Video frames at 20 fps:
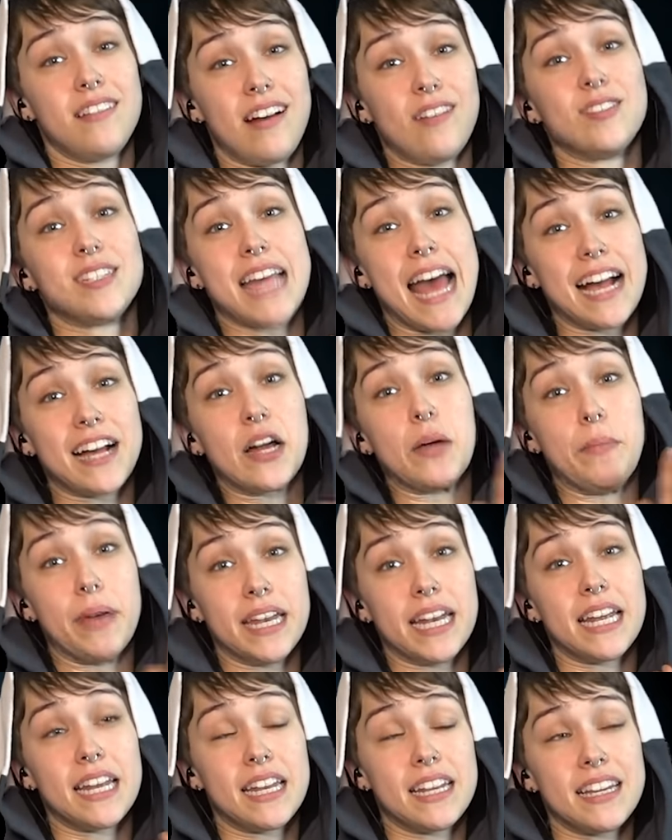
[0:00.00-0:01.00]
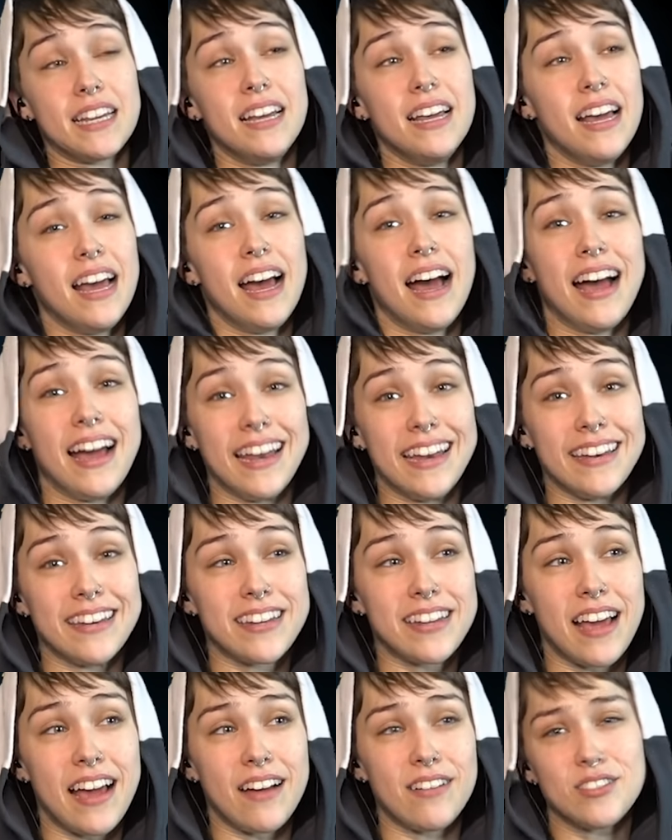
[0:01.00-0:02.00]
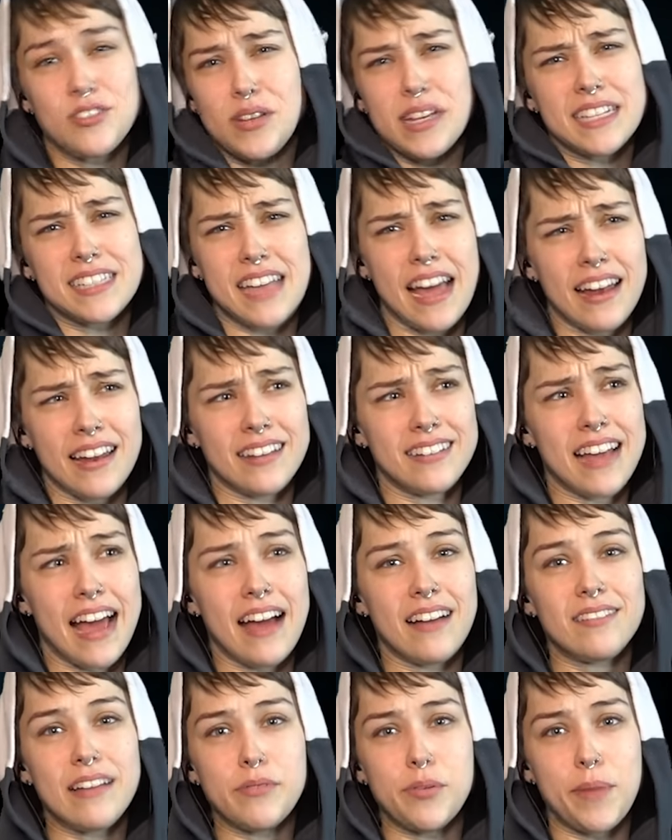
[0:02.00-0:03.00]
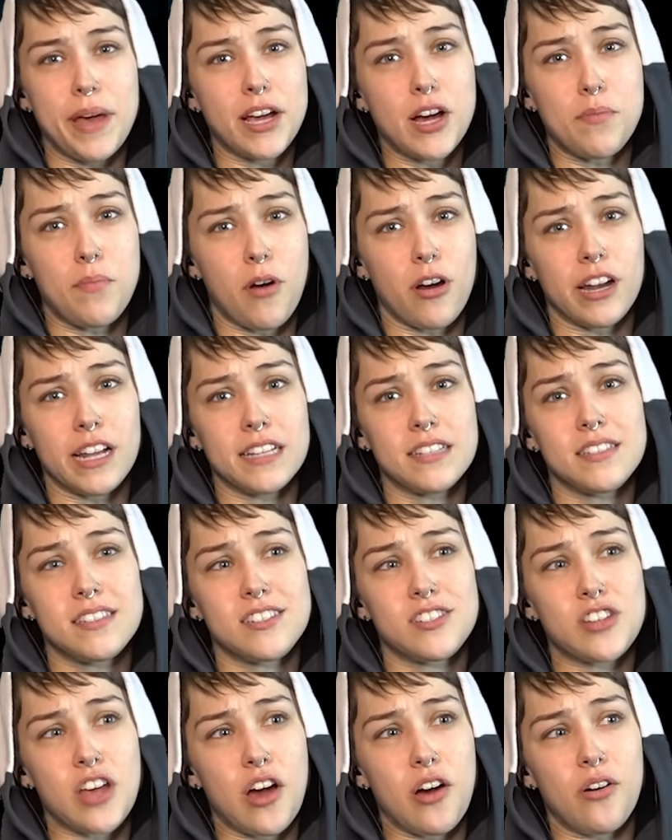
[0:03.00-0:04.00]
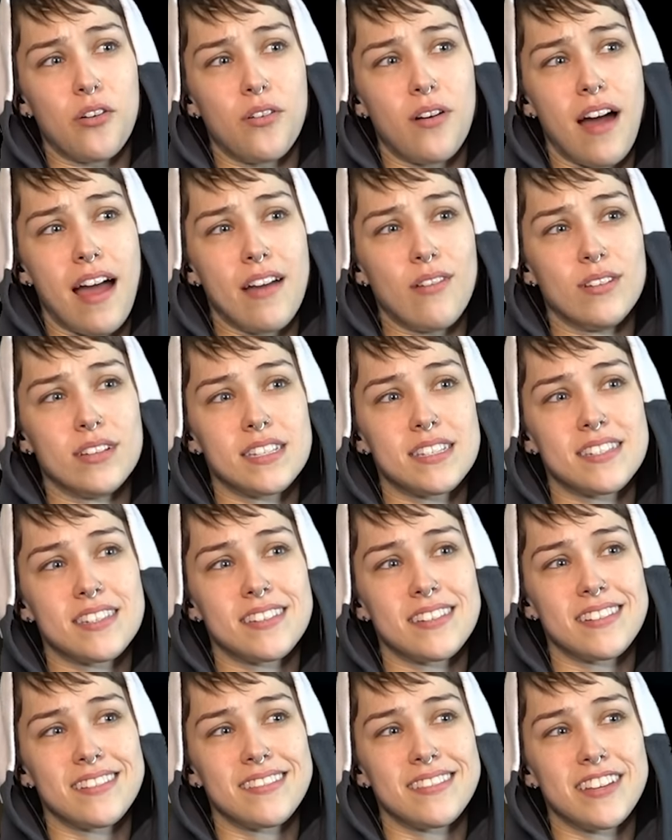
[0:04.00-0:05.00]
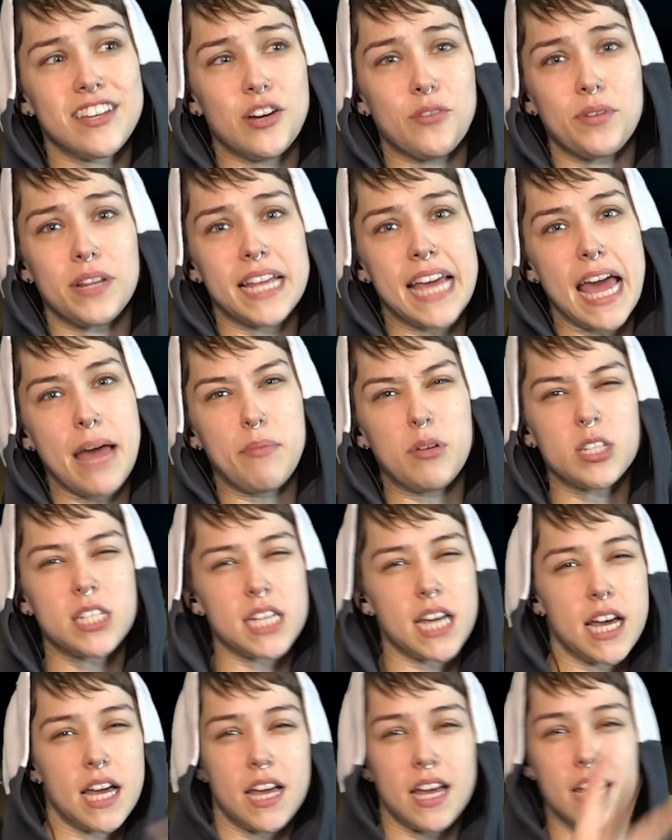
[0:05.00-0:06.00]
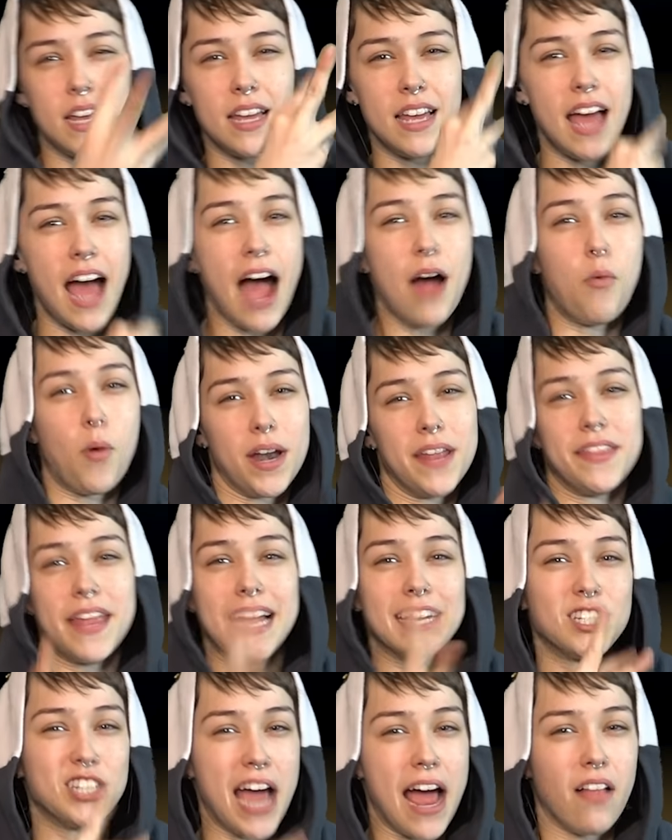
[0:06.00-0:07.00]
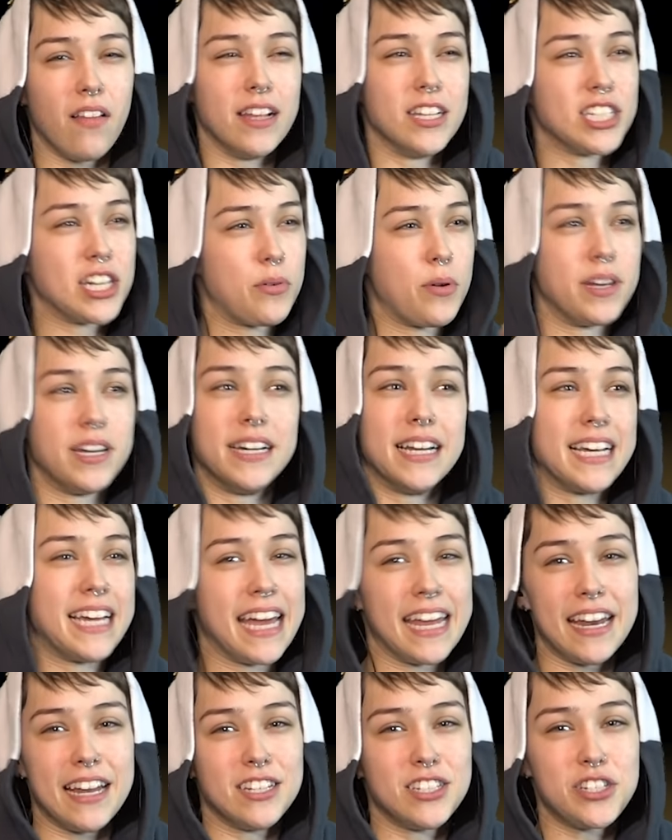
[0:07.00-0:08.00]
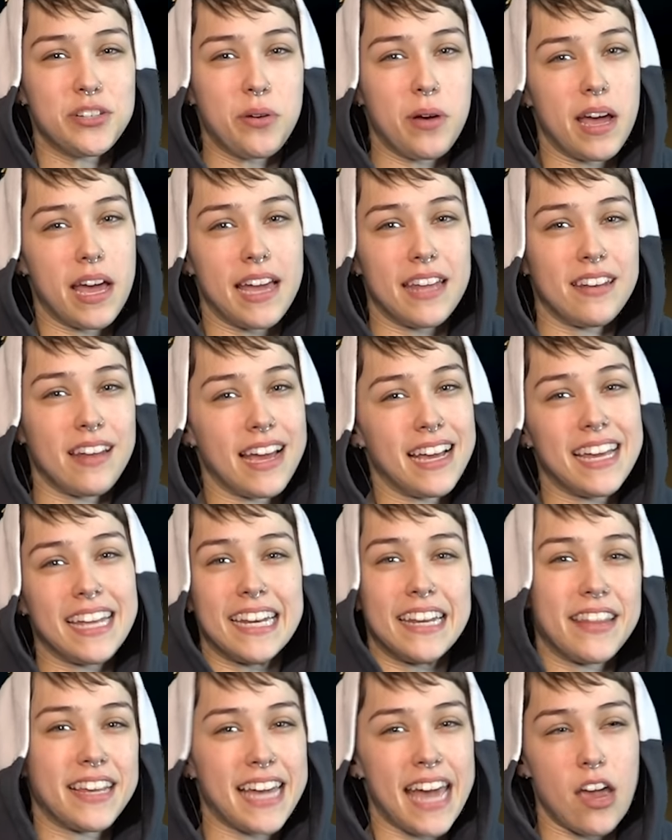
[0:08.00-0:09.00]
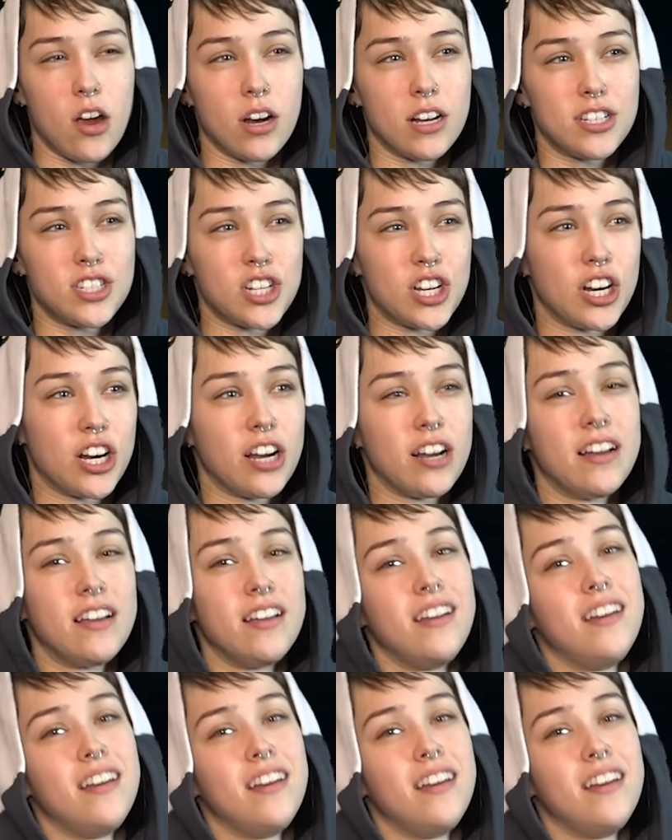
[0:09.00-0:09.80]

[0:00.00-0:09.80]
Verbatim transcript: I was that committed, and I was really excited. Yeah, I'm a makeup artist, so I was you know really able to. I wanted that challenge. I wanted to get into it and like get into the character.